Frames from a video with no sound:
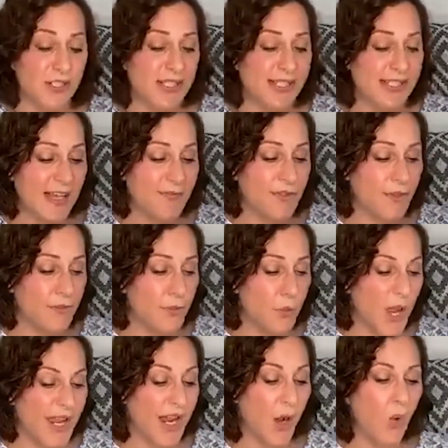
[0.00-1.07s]
verses 7
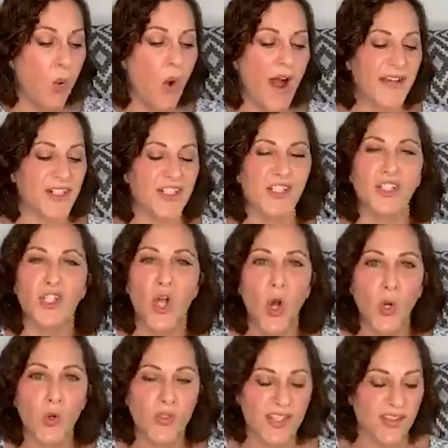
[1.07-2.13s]
through 8, acquires
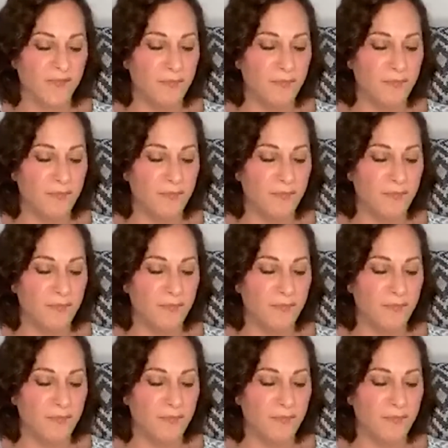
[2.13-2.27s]
loads